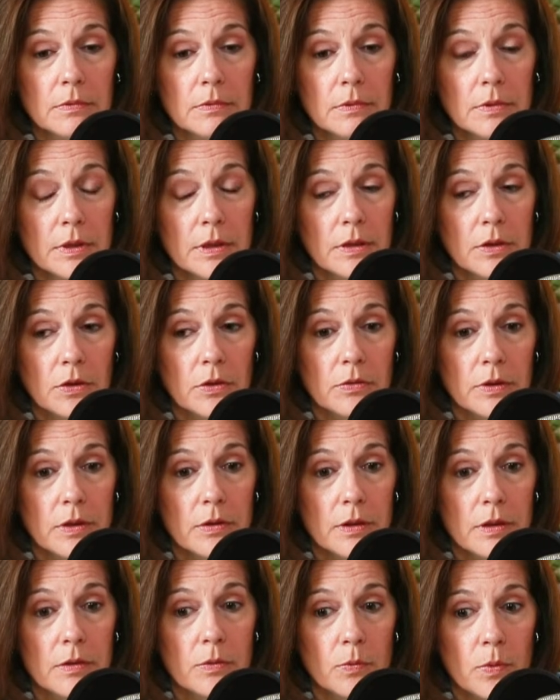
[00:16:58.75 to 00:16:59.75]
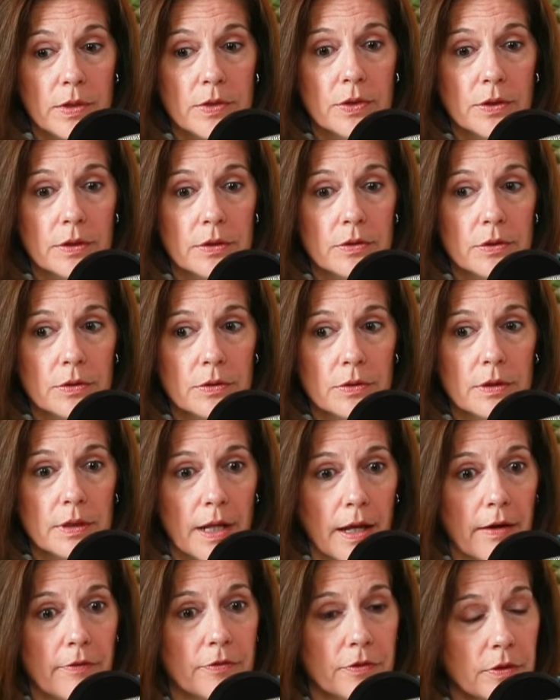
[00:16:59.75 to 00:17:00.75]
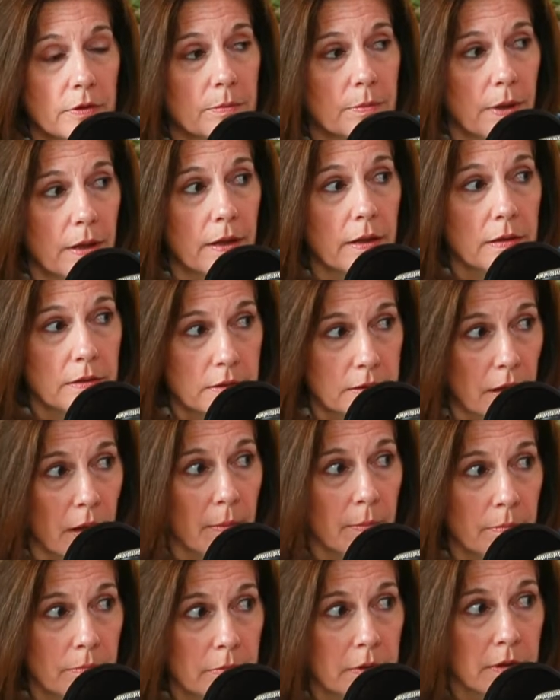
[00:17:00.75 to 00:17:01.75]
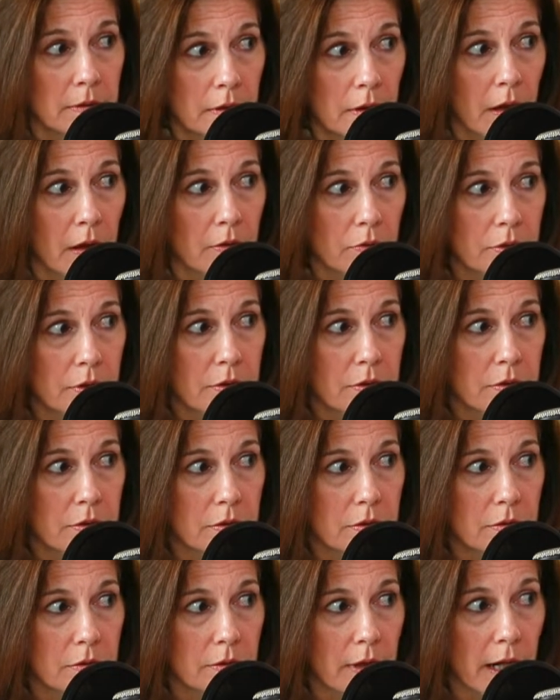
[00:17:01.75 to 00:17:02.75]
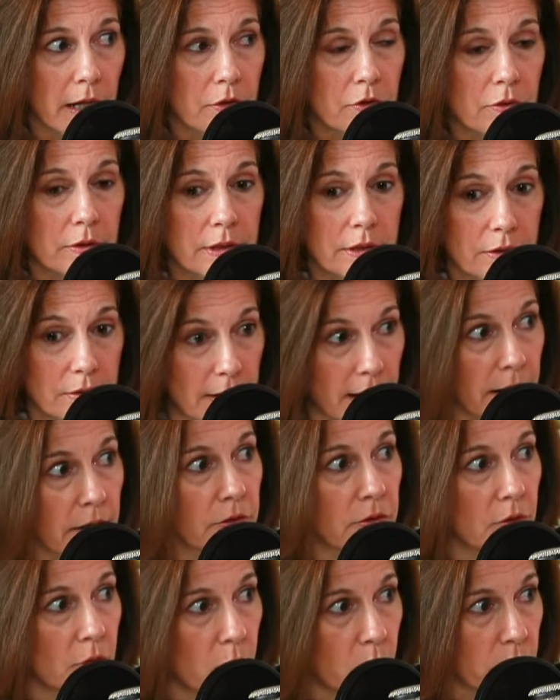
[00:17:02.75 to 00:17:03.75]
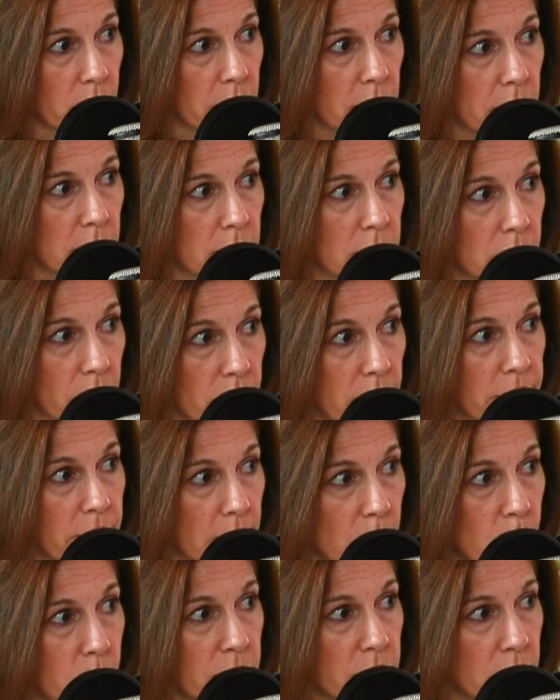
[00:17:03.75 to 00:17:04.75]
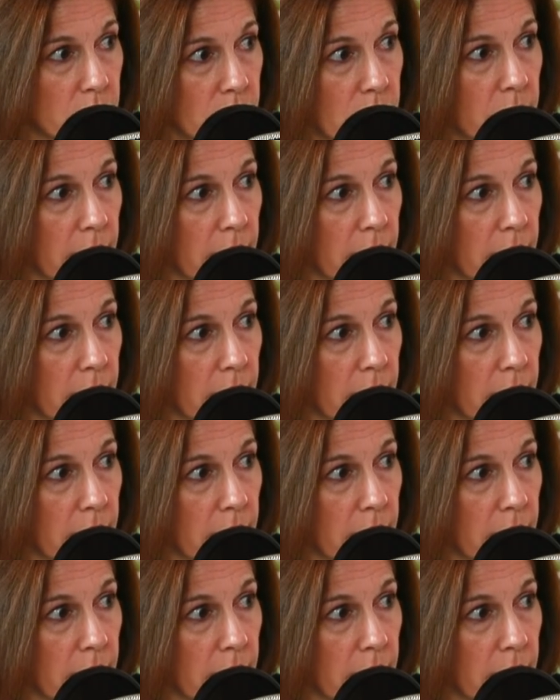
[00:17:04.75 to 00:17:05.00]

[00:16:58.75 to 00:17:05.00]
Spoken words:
It was a concerted effort by some in Congress to actually stack the court so that they would do